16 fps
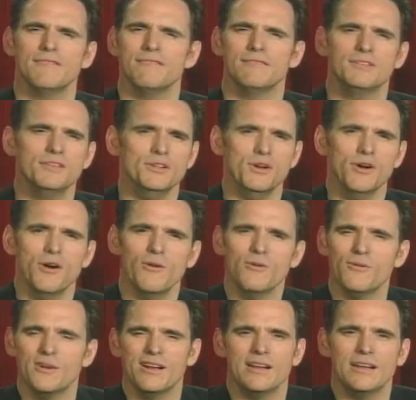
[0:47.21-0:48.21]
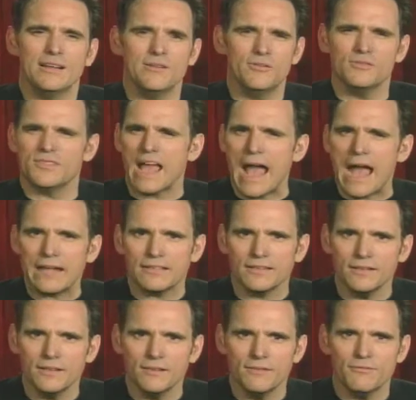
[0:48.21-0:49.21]
who's
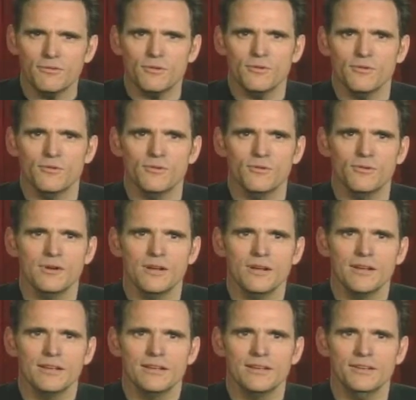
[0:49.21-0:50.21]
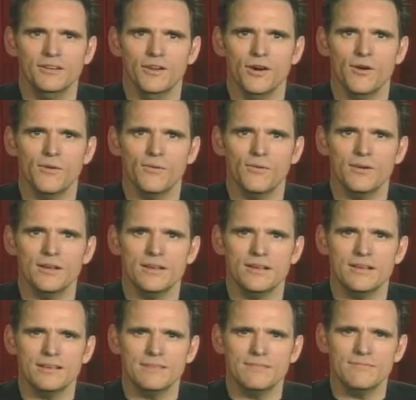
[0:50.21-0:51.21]
active, who, we
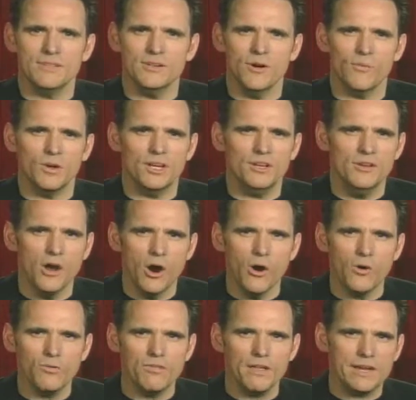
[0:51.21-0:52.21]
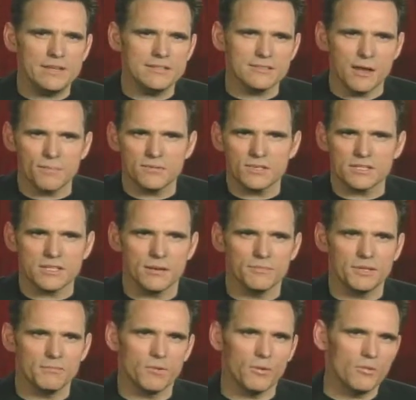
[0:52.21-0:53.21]
know that he's up to
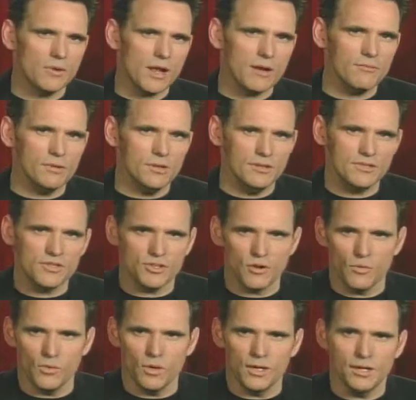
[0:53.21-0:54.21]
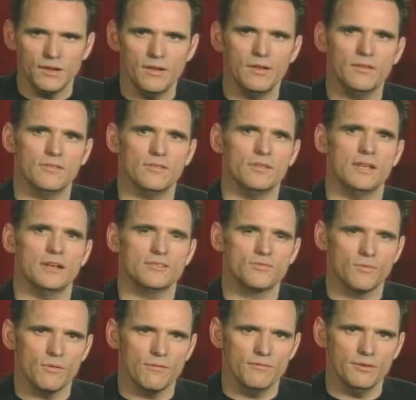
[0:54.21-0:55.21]
something, but we're not really sure what it is, and then
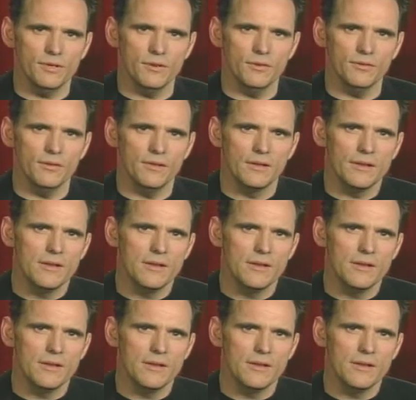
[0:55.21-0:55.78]
it's revealed.